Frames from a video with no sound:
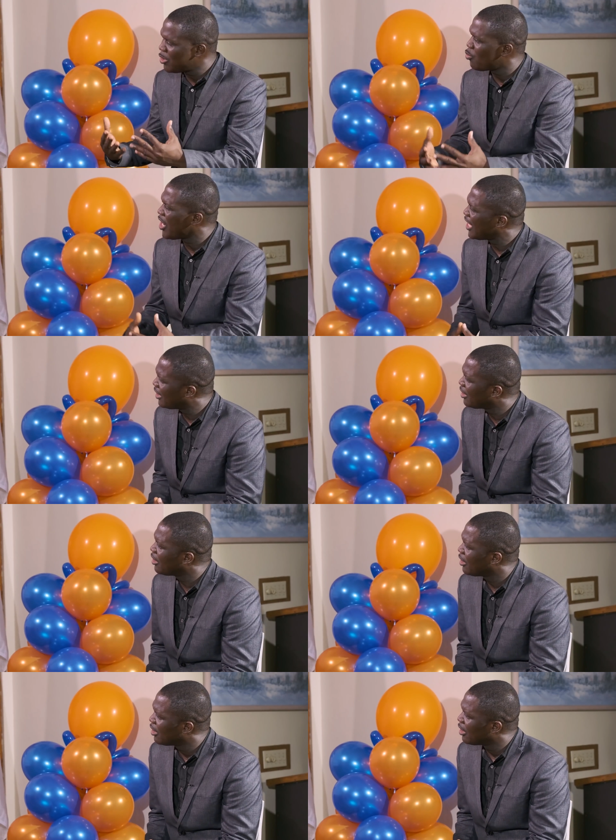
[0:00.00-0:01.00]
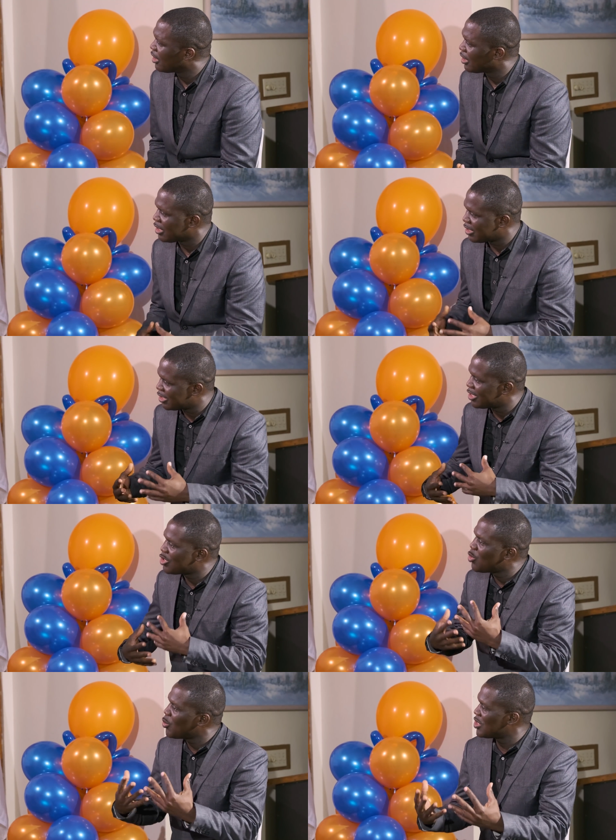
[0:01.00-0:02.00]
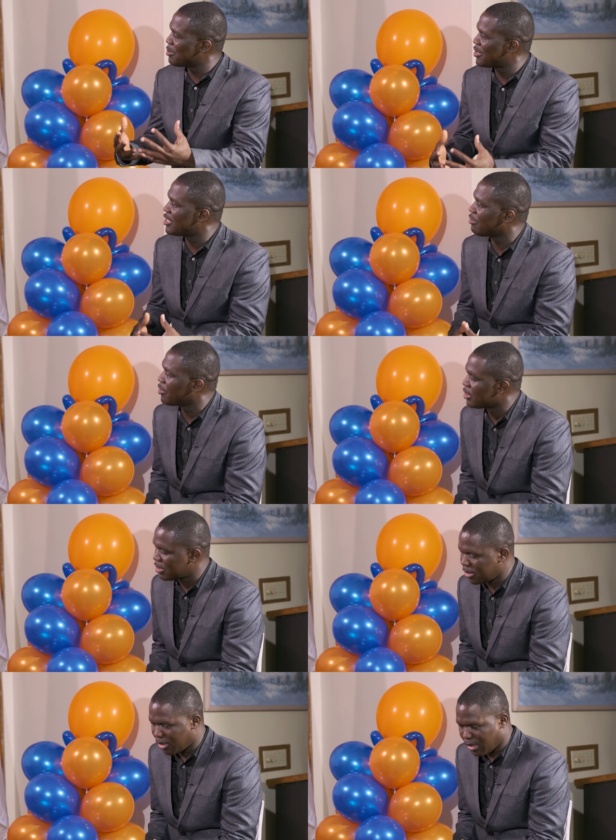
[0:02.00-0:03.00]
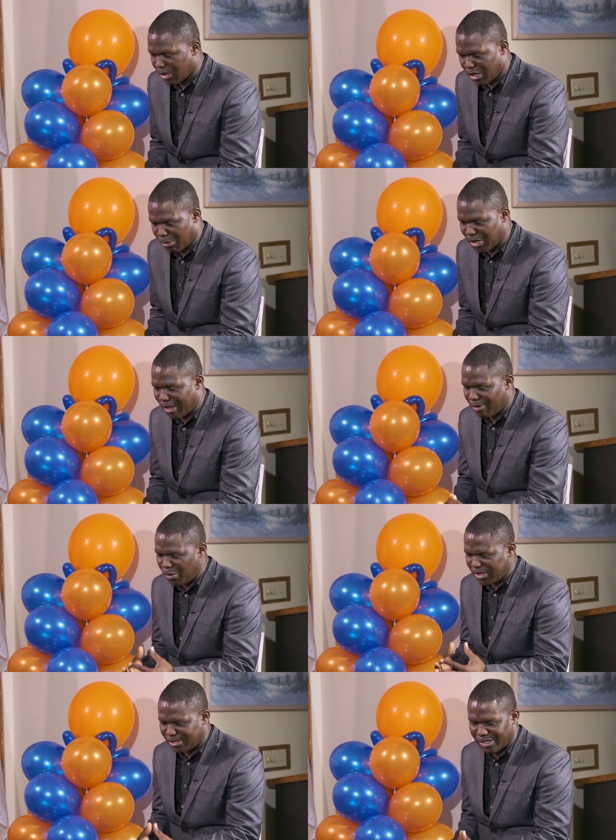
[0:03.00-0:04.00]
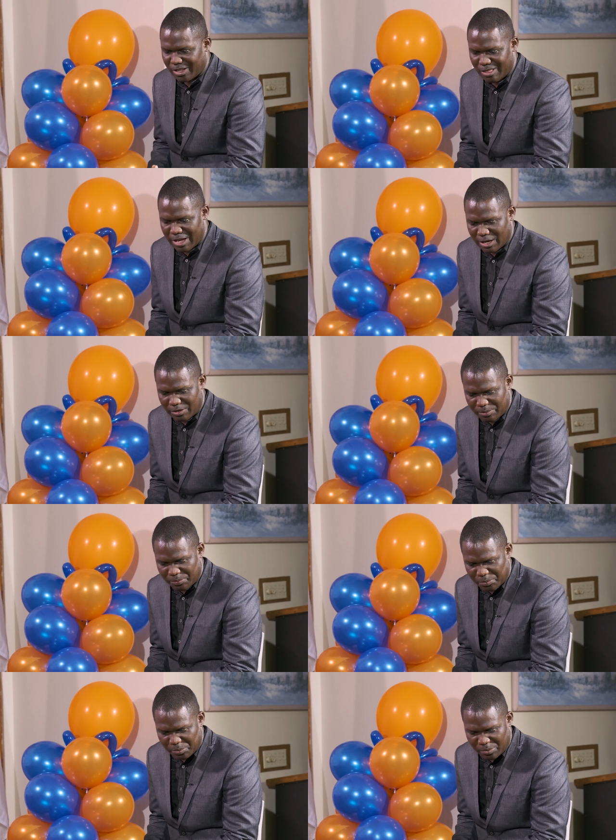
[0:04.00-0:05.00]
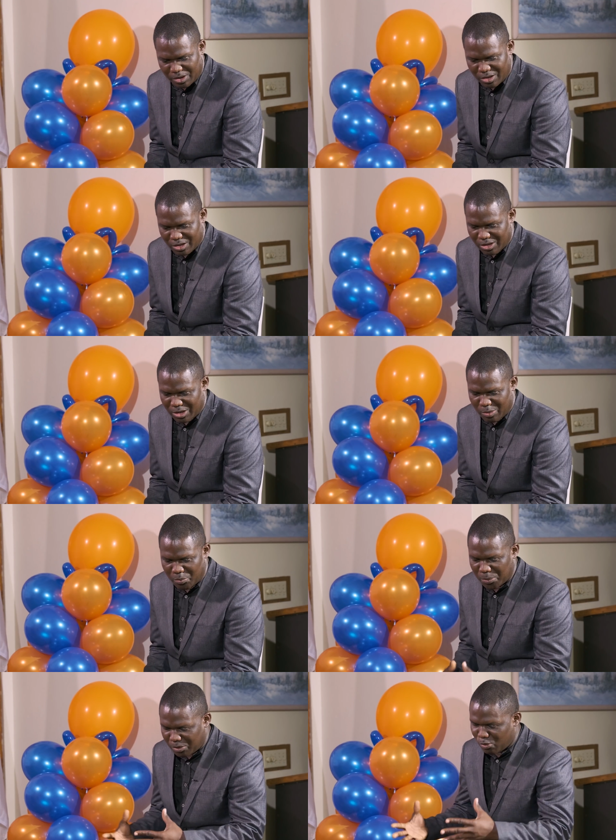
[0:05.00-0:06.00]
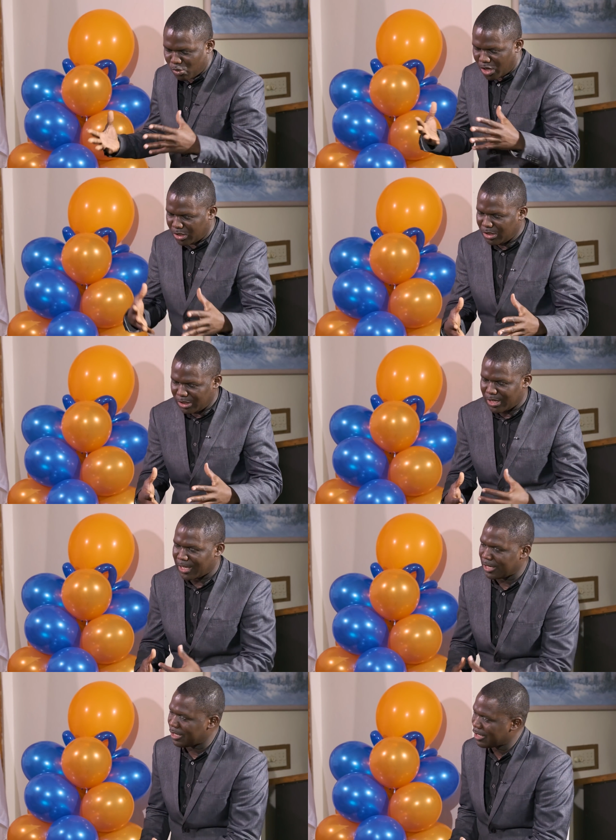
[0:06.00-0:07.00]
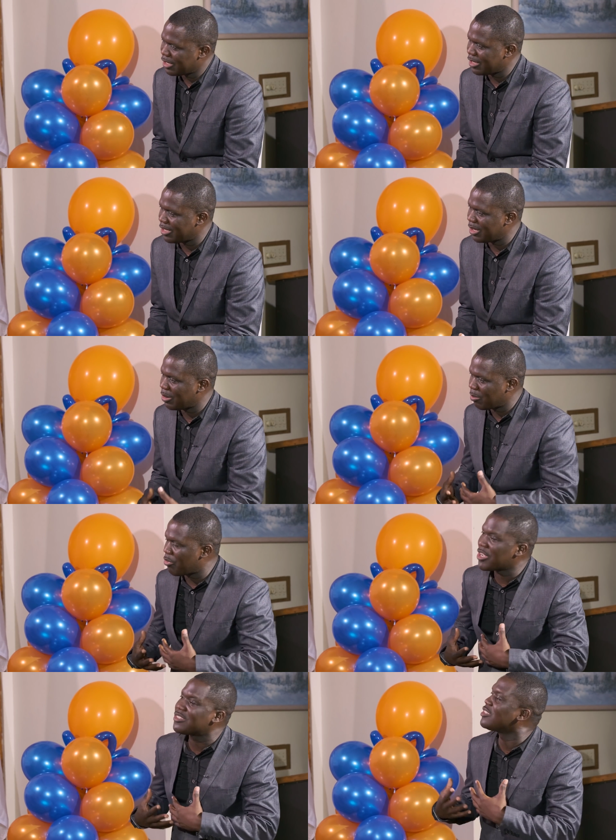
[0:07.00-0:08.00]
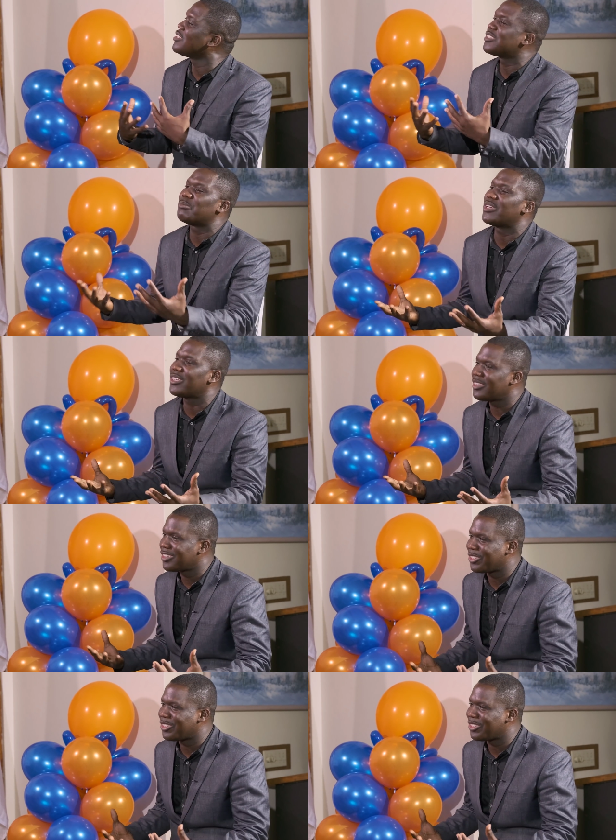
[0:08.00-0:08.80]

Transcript: he ran, the tone was a bit different. But I've always said that people run and they bring a certain demeanor,